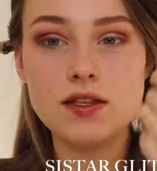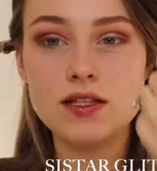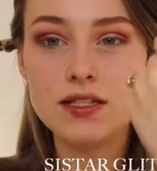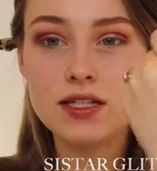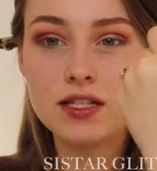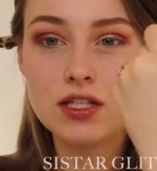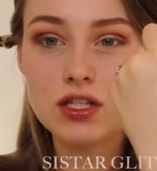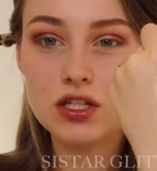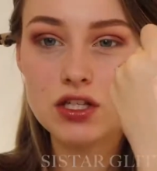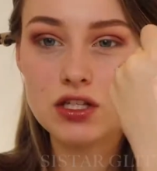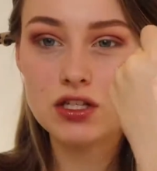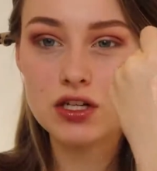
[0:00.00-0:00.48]
This
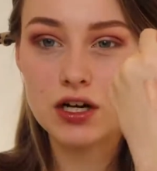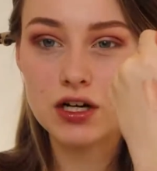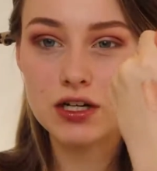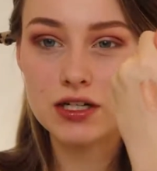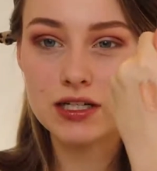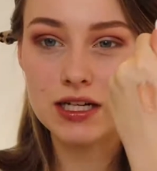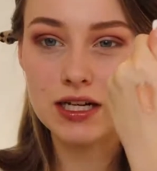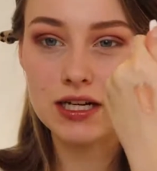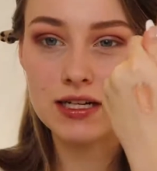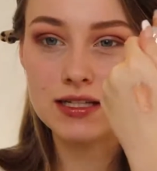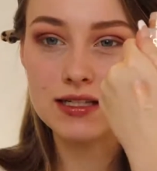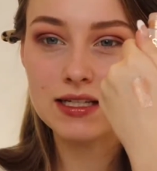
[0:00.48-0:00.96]
is
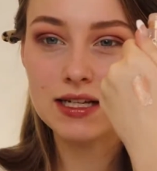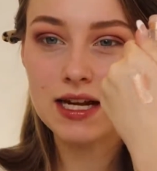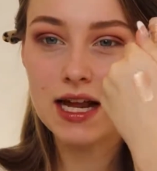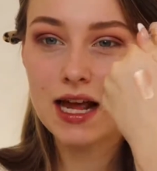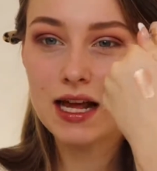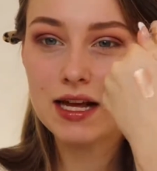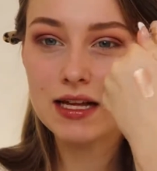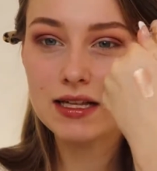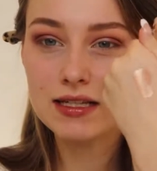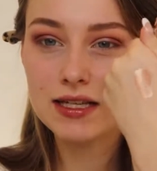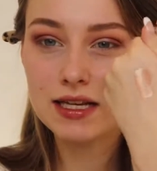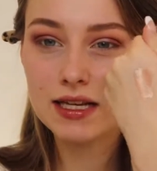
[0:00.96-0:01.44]
Stardust. It
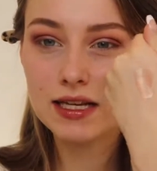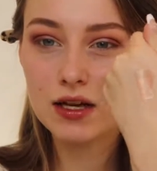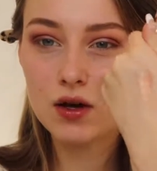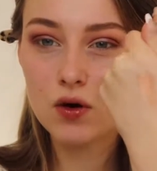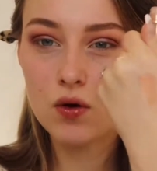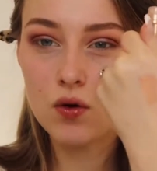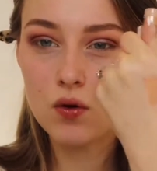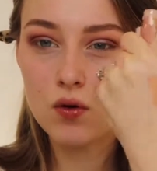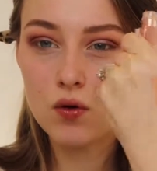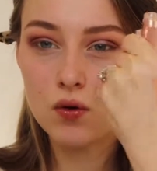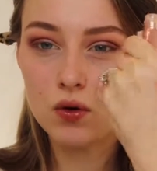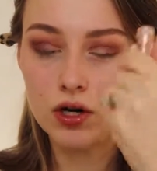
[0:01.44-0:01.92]
has like
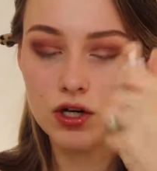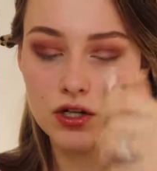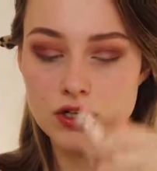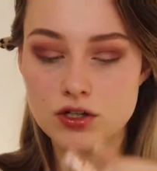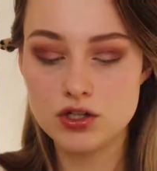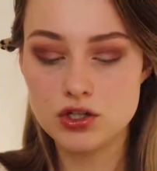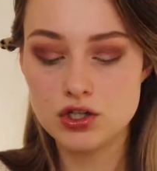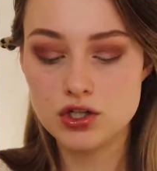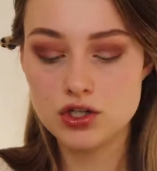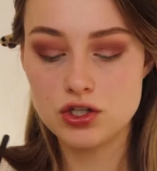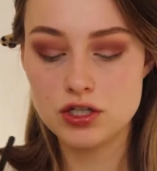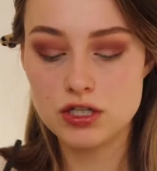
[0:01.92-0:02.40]
an
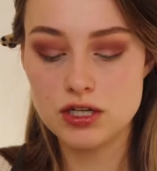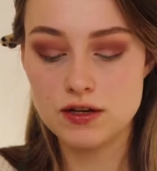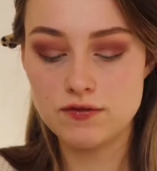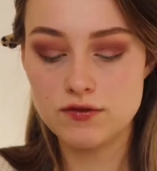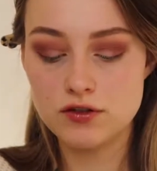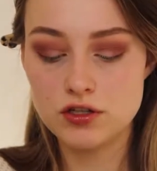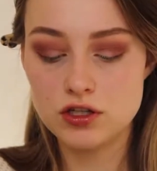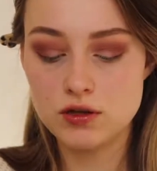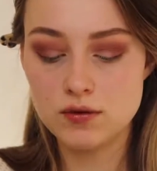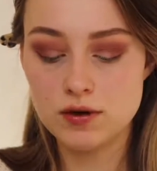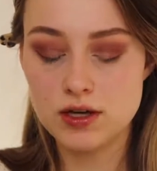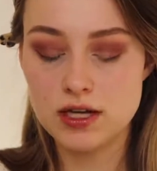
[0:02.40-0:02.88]
orange
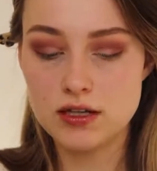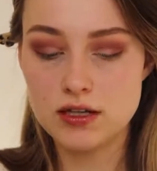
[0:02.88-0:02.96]
shift to